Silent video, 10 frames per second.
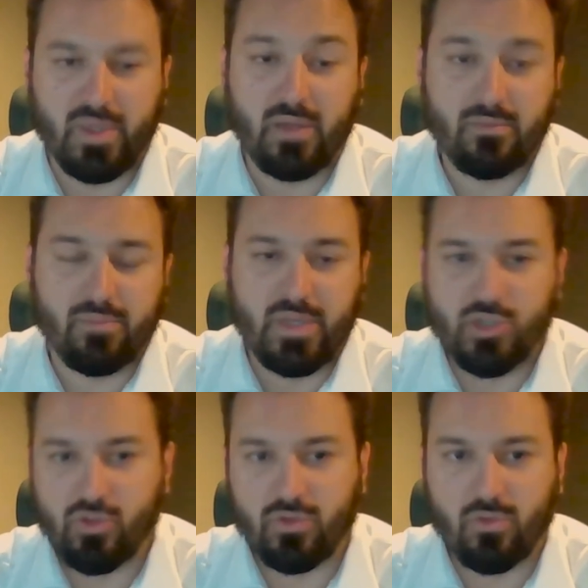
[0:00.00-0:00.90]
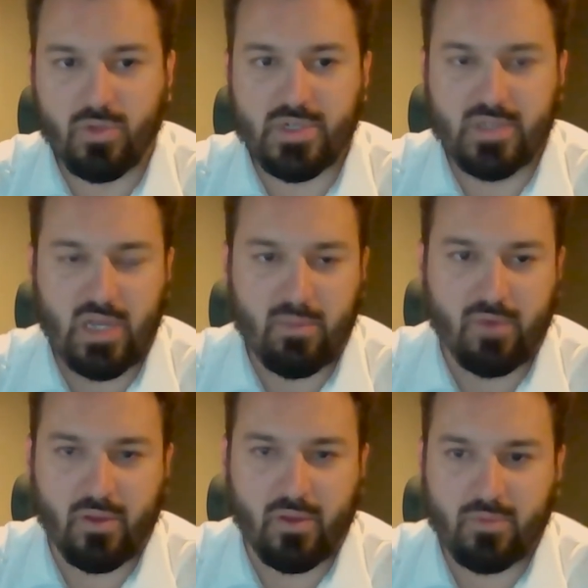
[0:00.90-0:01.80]
Pete Jr. was his name. My
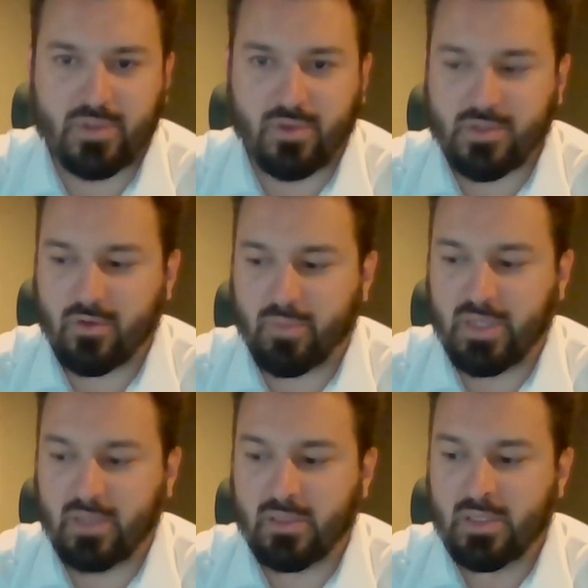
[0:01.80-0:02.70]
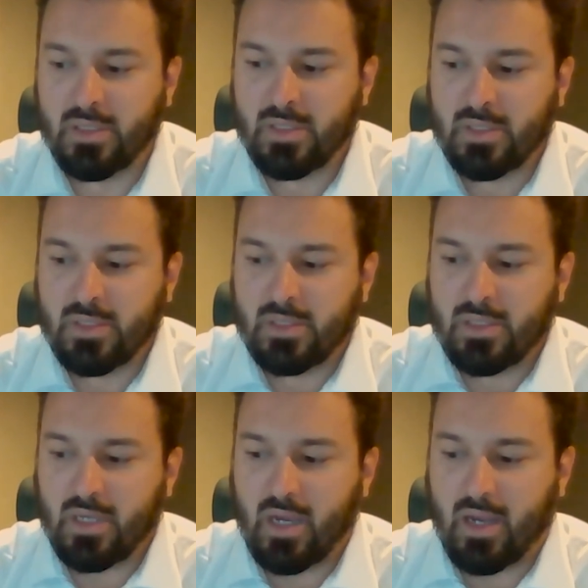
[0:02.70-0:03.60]
father was also a Pete.
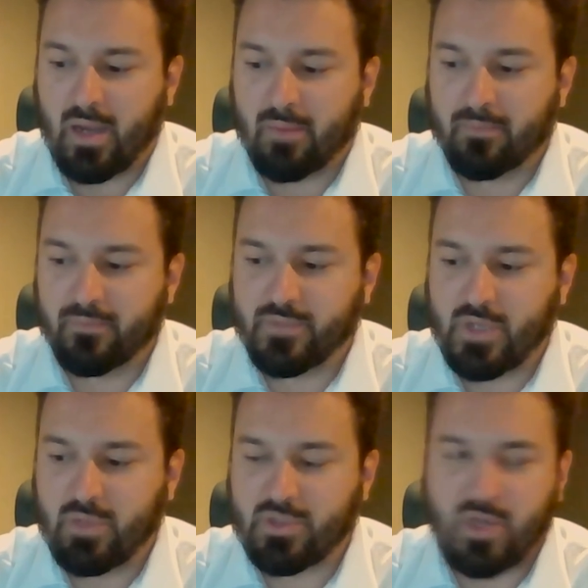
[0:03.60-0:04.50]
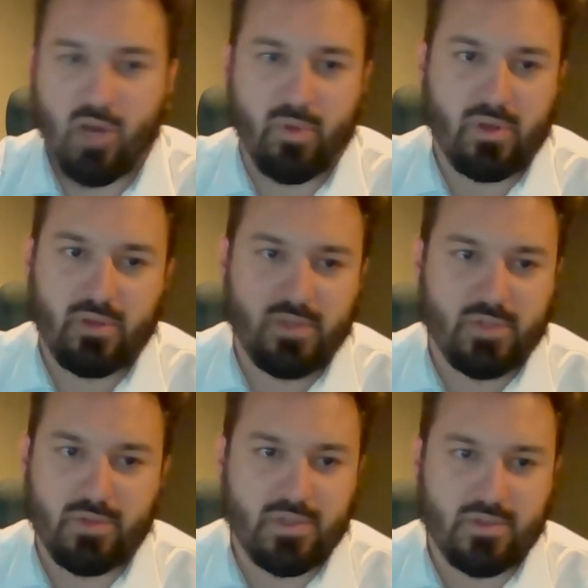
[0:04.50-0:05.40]
So he was there, but
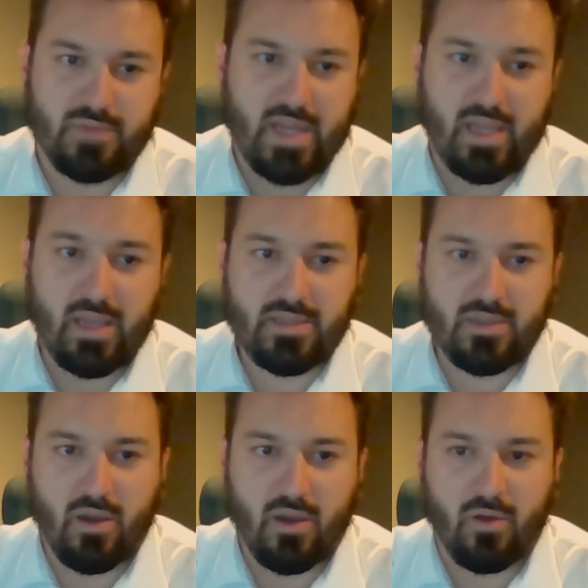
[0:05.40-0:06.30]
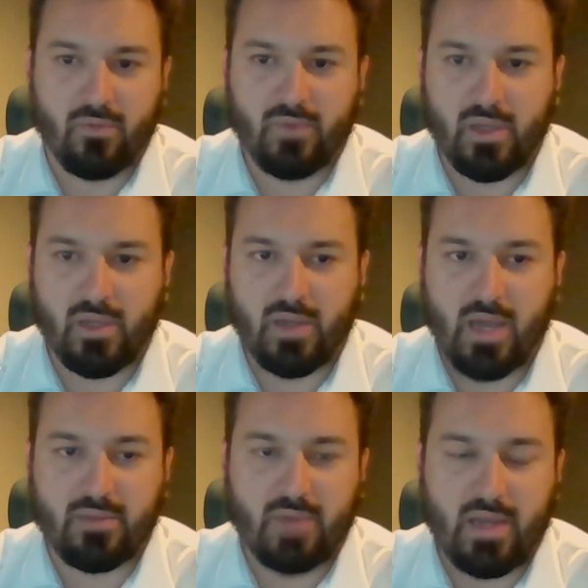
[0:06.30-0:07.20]
this was decades ago. And
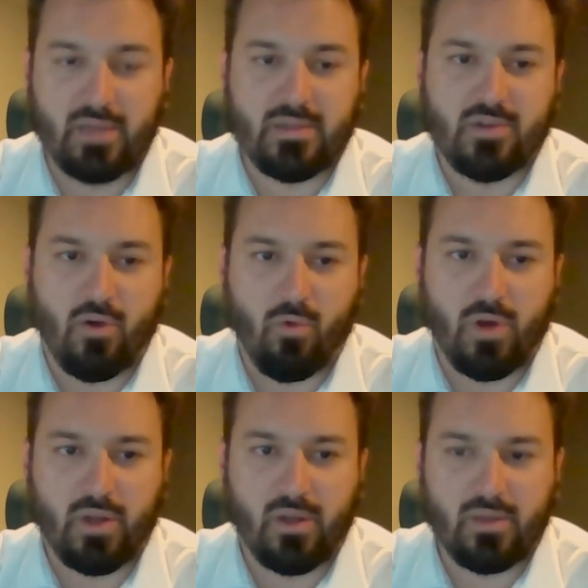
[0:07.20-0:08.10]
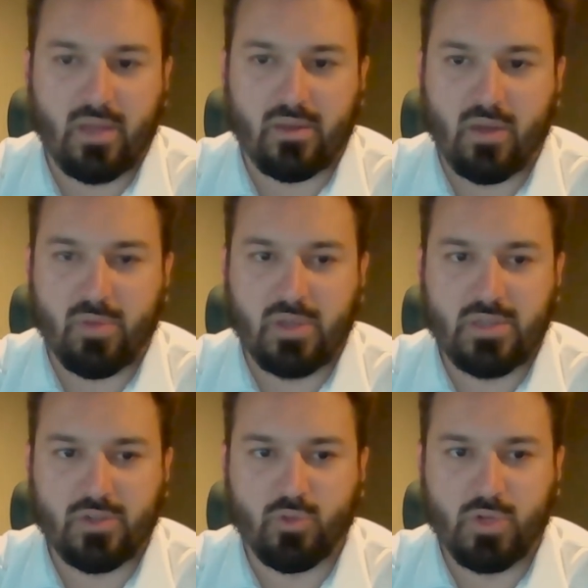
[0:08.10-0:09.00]
I didn't start working at the company
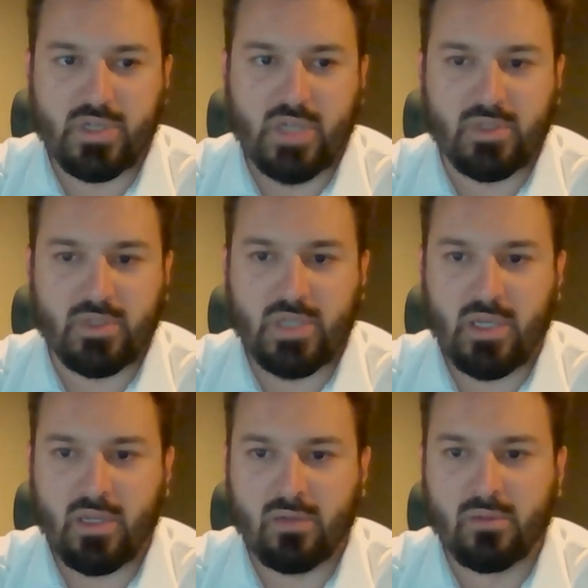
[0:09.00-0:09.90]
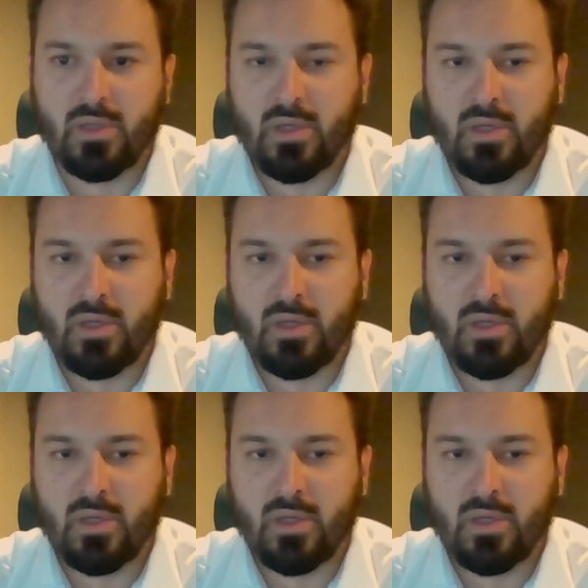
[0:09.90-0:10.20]
until 2017.